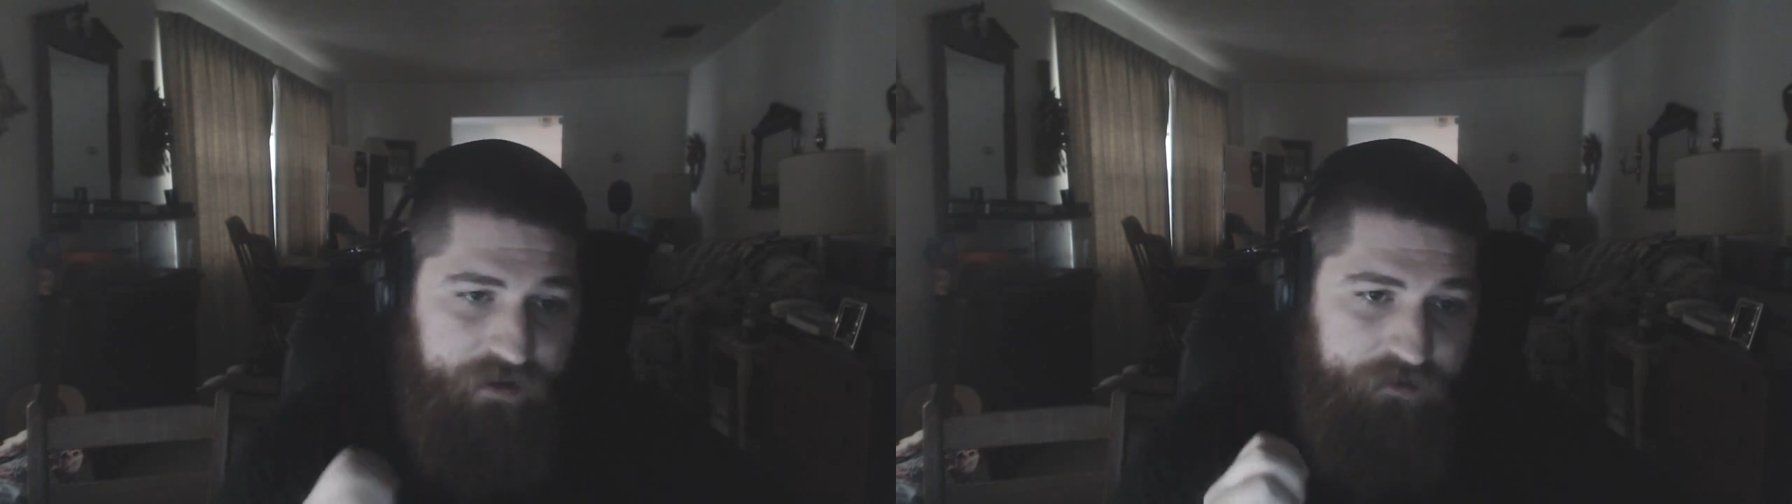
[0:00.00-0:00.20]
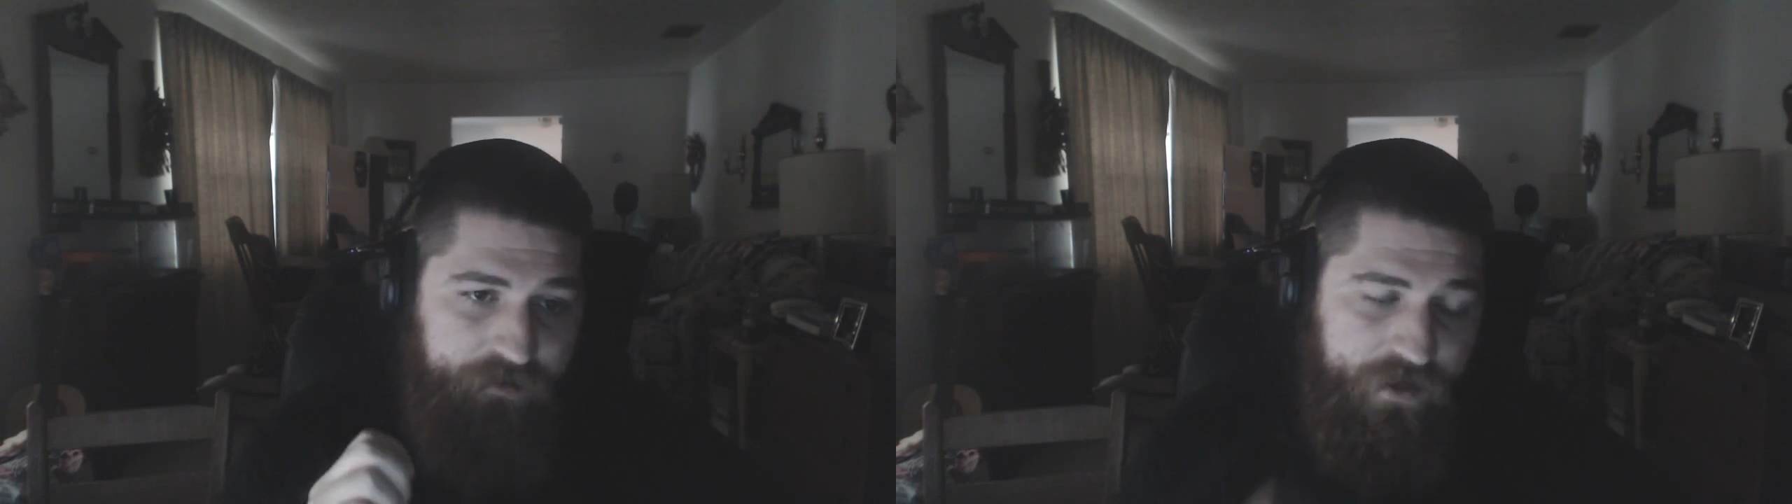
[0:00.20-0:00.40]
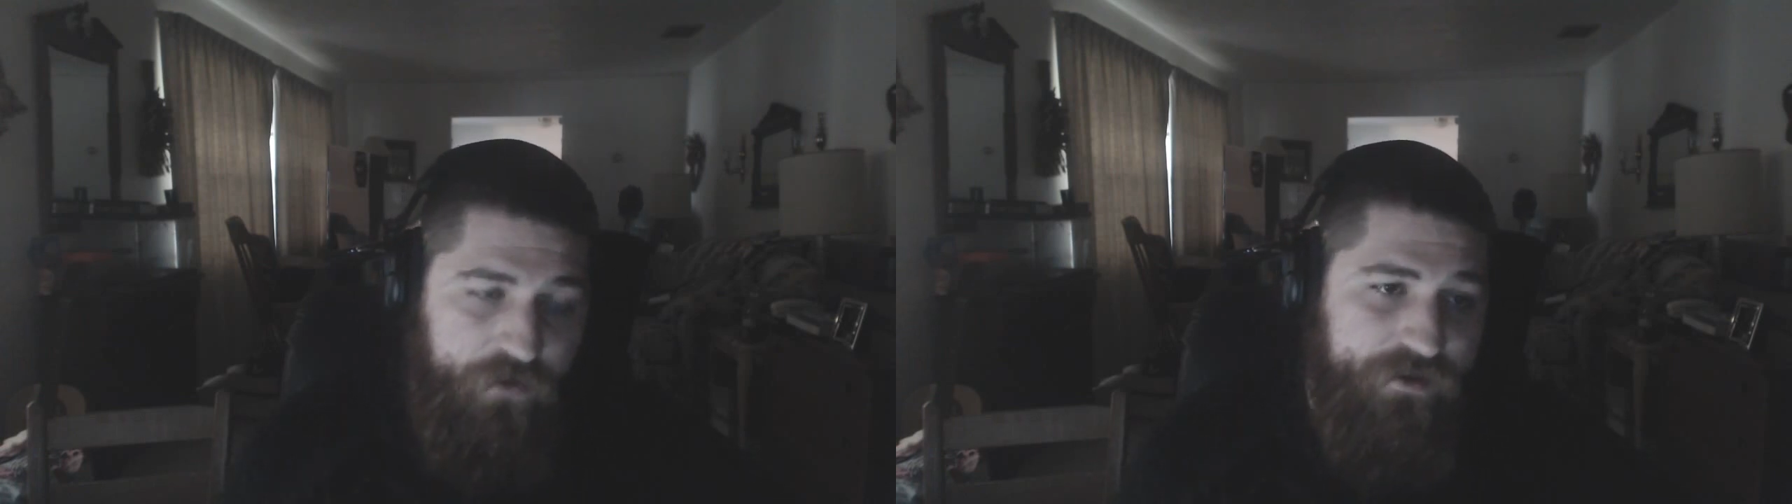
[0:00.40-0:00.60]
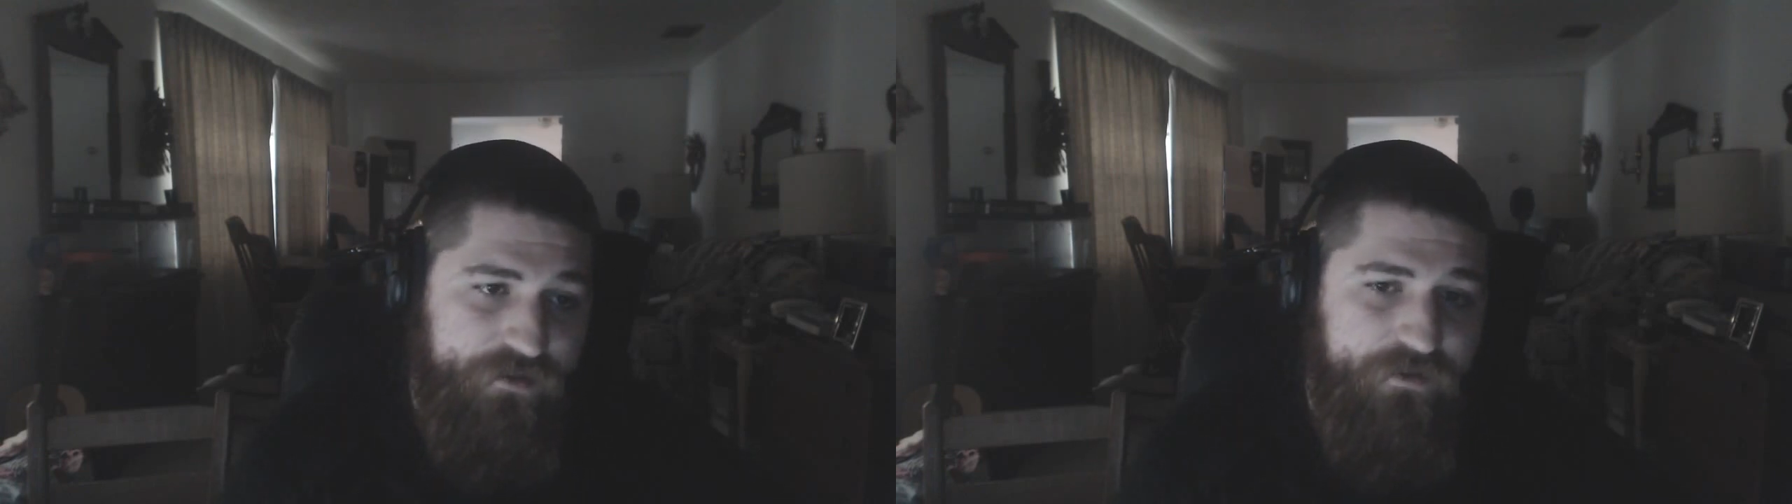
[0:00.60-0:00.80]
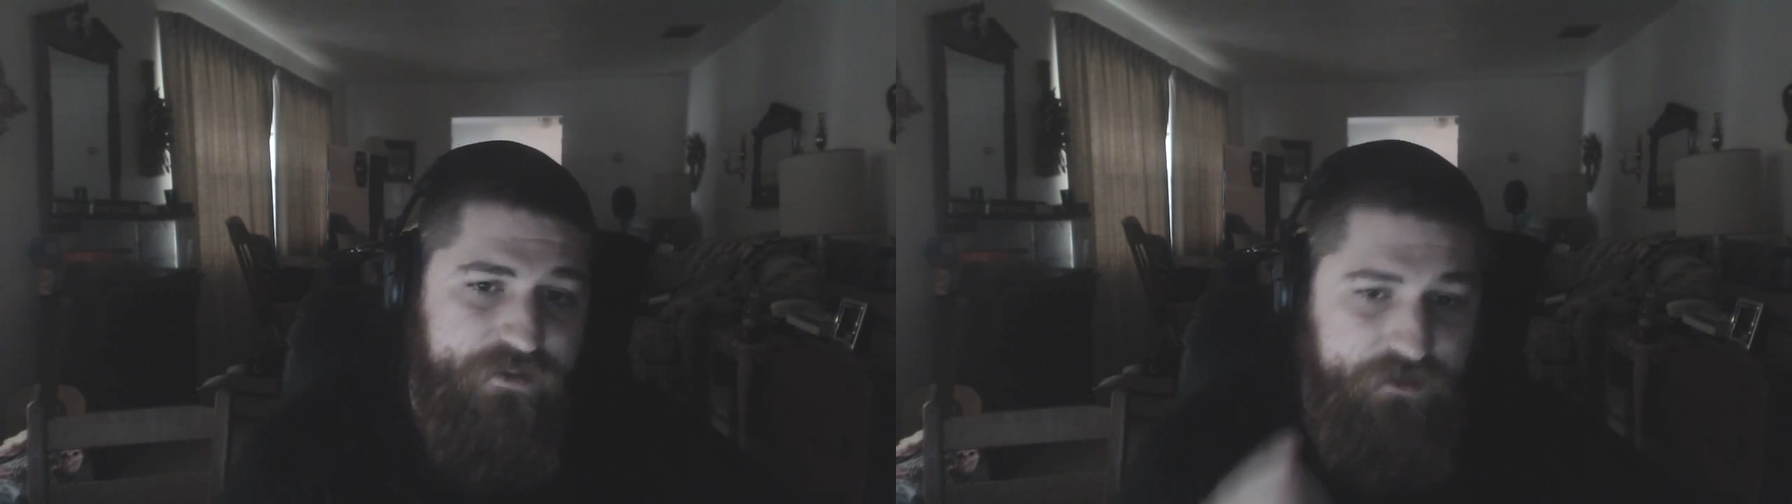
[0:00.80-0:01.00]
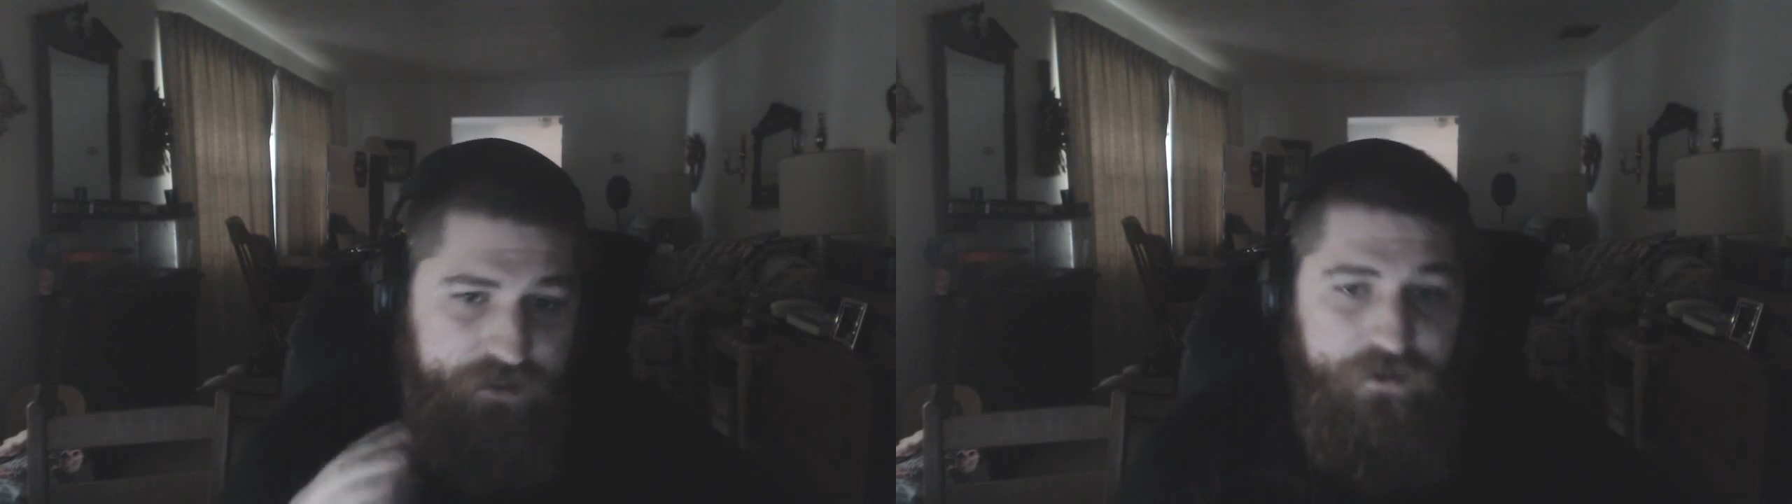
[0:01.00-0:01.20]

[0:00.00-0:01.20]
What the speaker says: go on Twitch, that you're